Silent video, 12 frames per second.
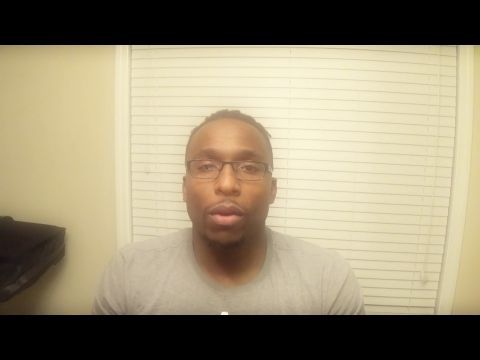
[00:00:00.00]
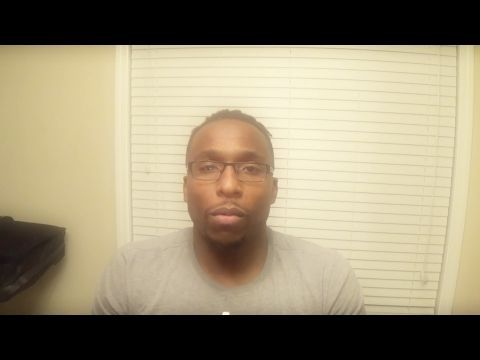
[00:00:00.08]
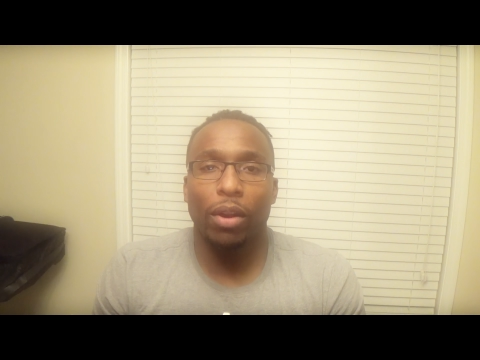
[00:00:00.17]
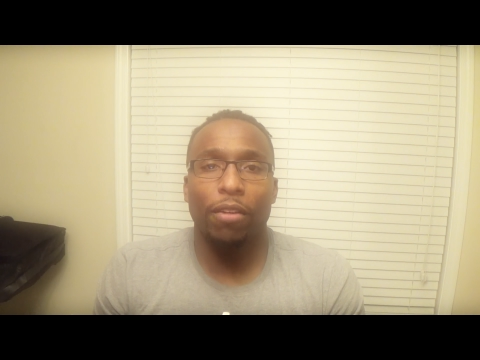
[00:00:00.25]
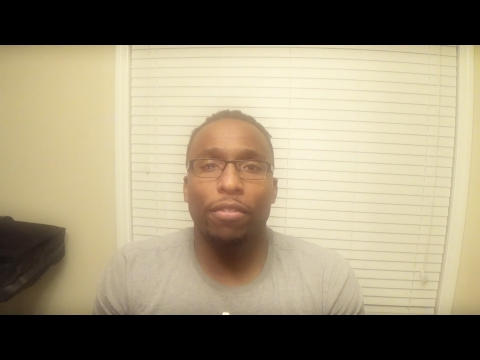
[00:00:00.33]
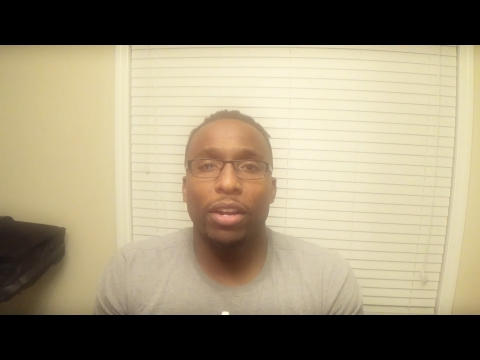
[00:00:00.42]

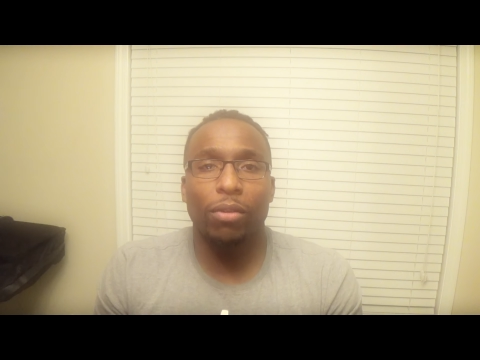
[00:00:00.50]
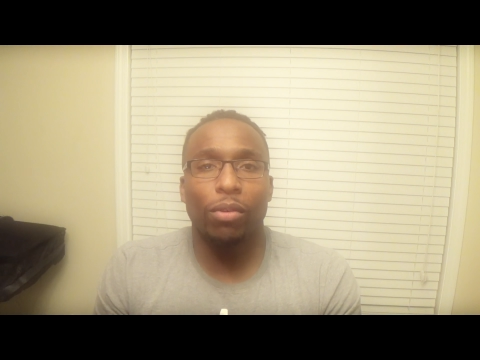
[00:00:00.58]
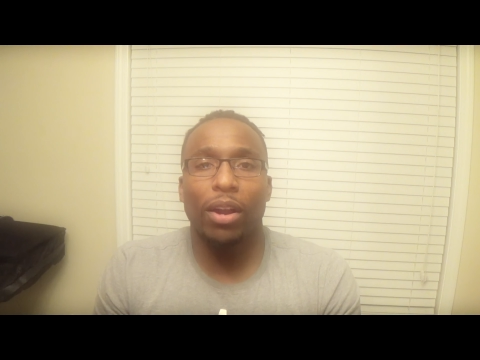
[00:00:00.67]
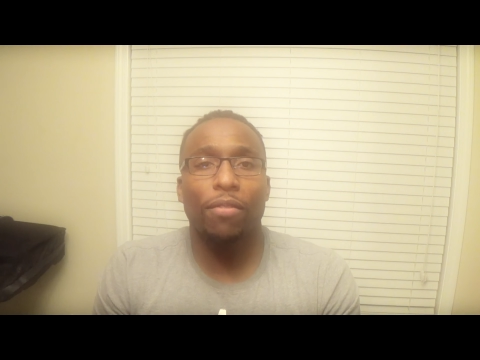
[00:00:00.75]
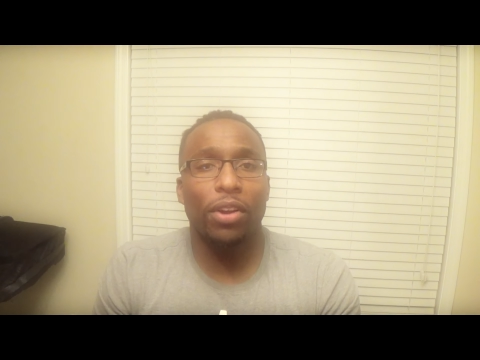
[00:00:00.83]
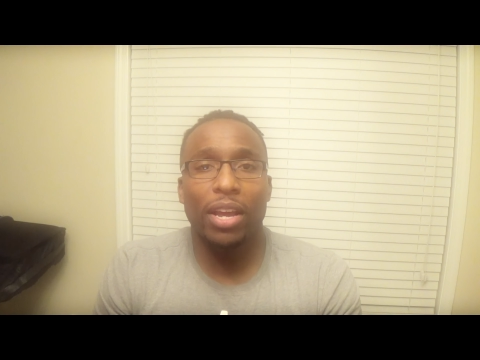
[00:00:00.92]

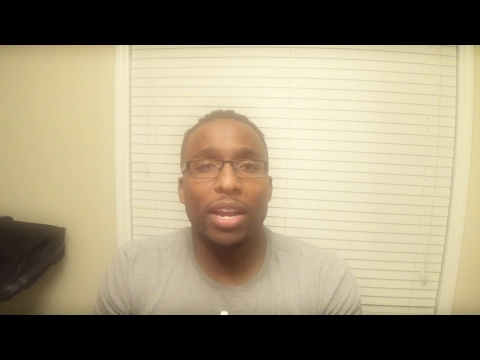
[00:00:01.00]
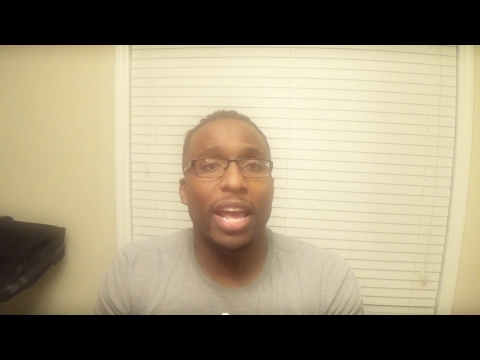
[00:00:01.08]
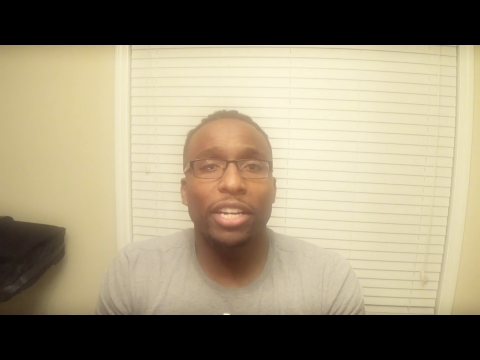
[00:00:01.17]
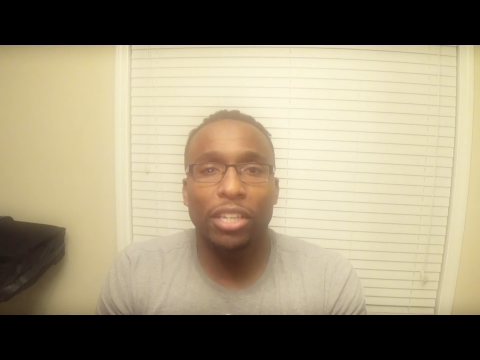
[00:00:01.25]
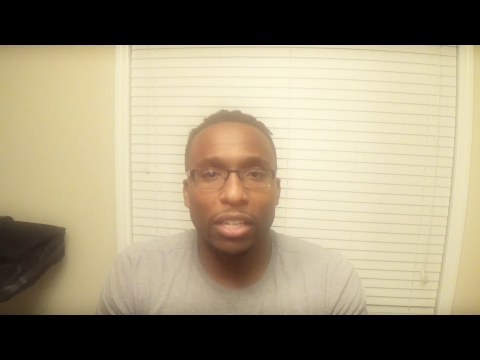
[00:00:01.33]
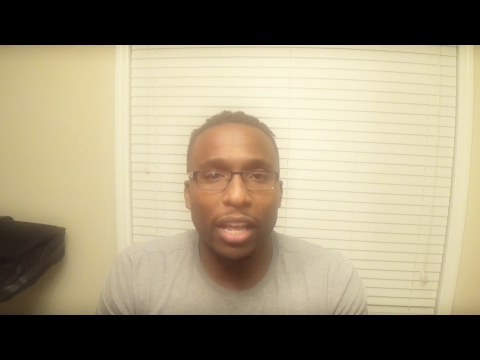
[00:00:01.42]
Whatever
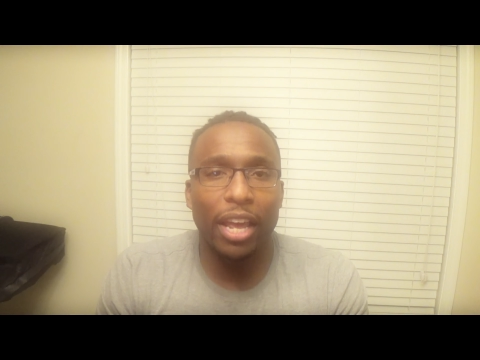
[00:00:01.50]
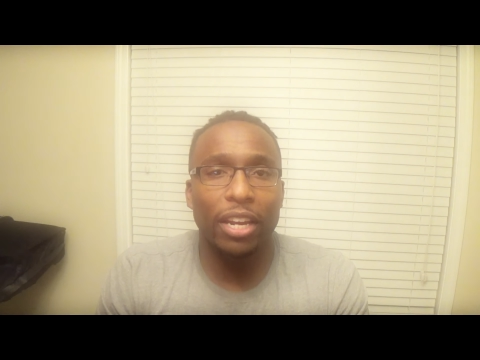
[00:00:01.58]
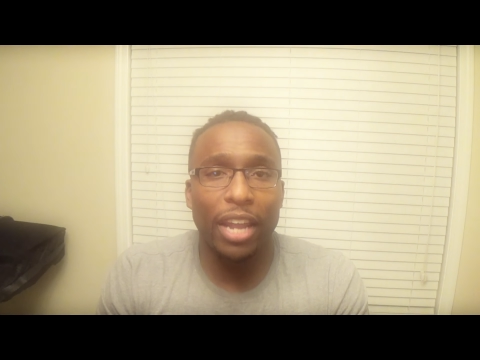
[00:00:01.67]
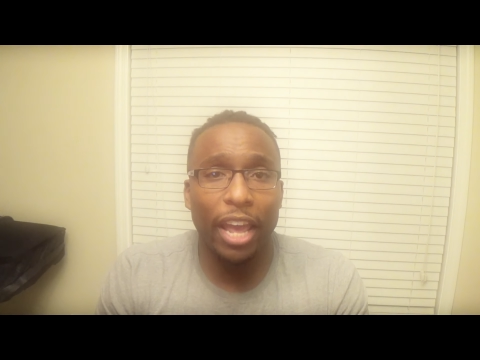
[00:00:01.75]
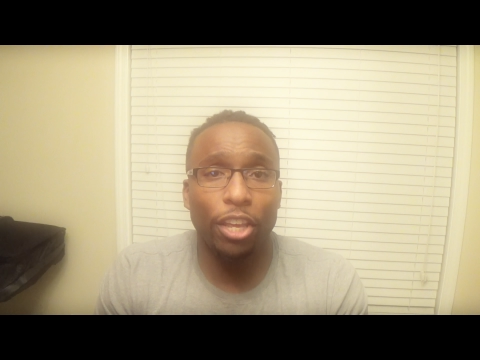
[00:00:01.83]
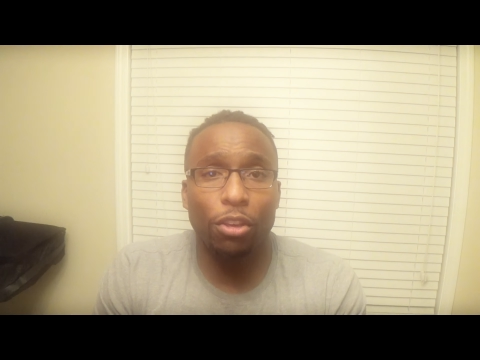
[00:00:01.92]
connection
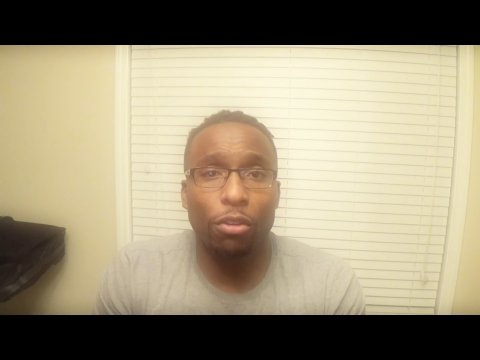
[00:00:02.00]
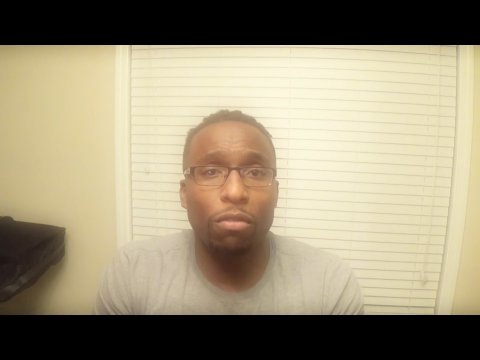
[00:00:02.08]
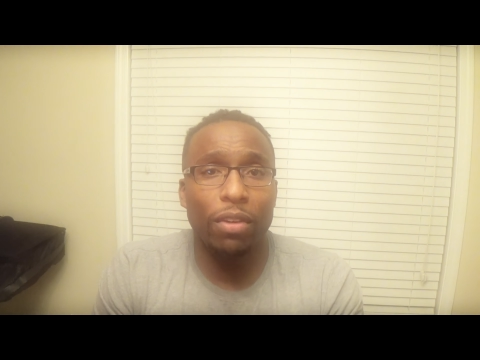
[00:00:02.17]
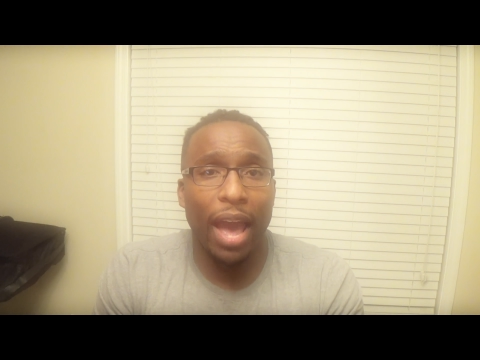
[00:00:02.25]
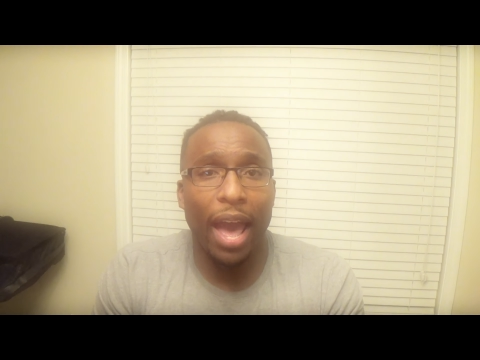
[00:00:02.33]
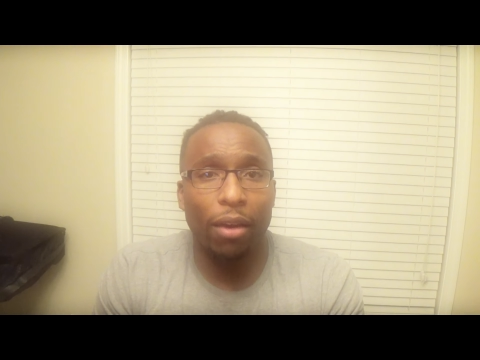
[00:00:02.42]
that you
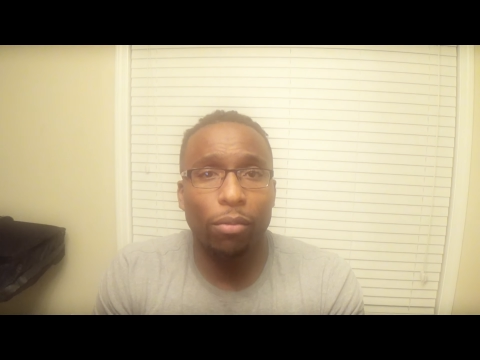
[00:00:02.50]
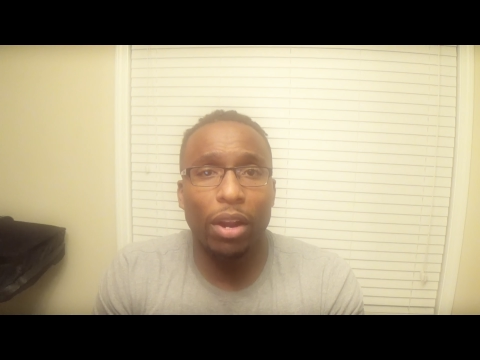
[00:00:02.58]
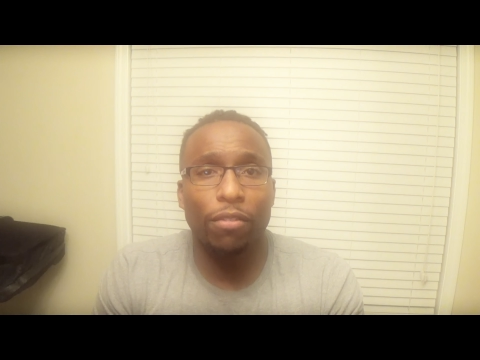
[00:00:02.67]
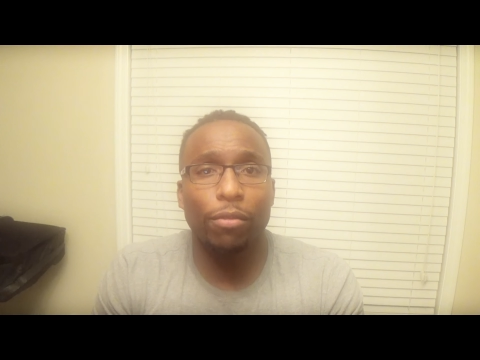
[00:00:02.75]
got, whatever